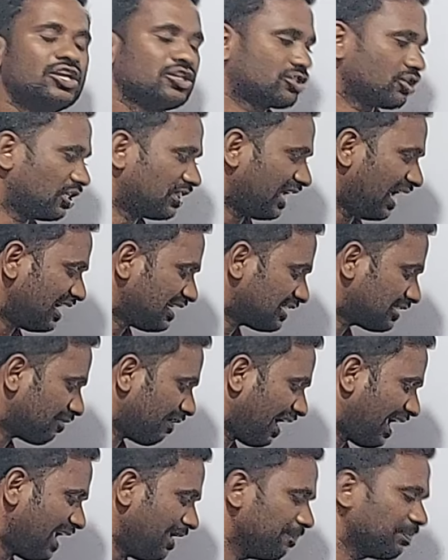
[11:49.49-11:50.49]
So that's
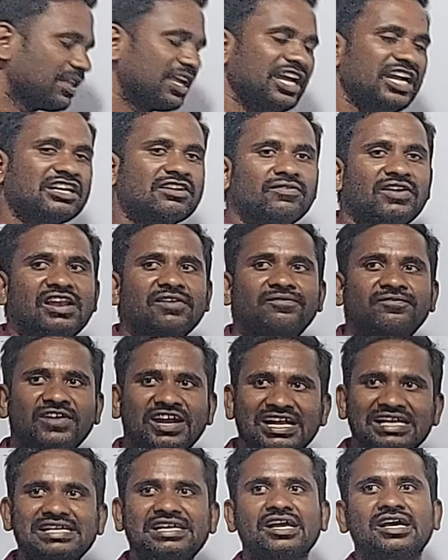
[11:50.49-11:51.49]
why it will
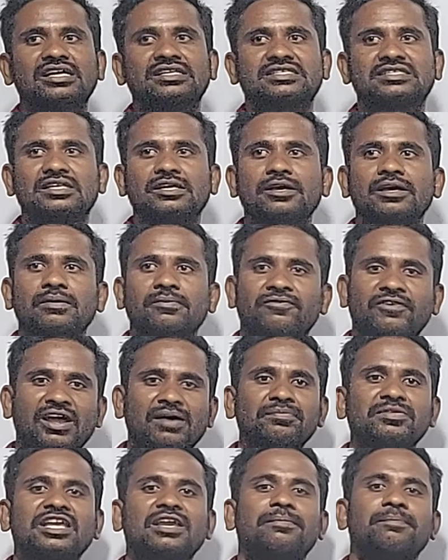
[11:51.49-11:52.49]
filters
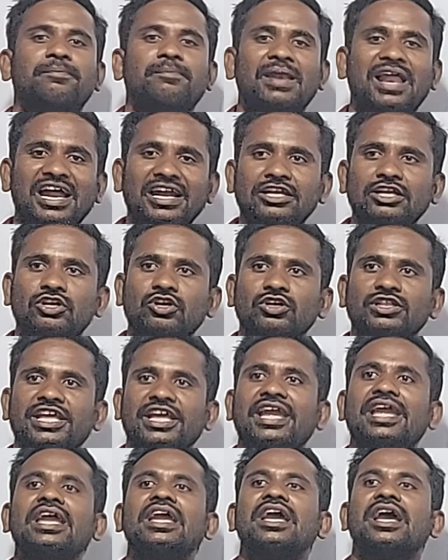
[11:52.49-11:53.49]
from the blood to
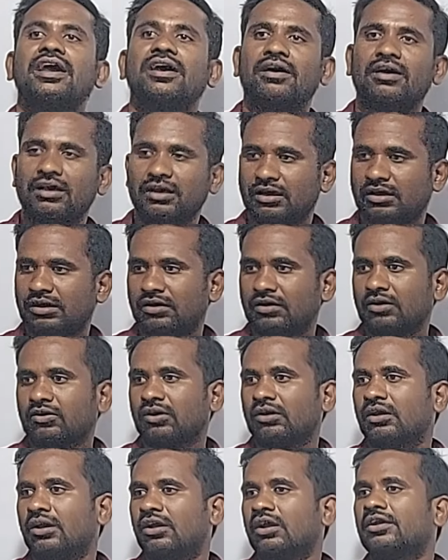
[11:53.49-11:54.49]
the
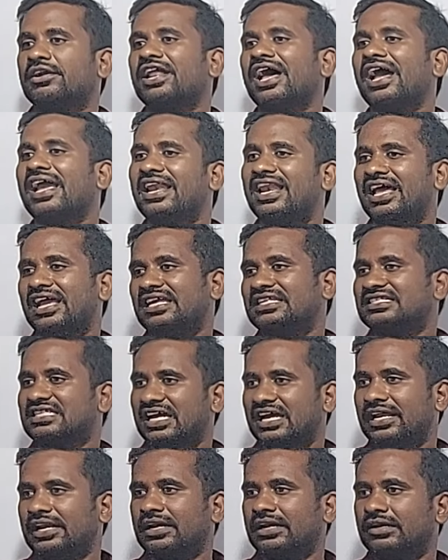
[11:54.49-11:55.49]

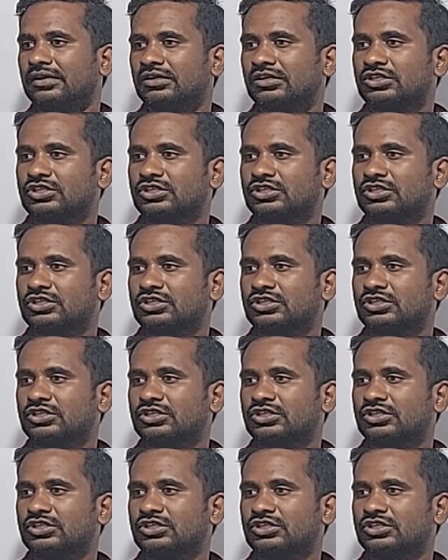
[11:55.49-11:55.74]
dialyzer.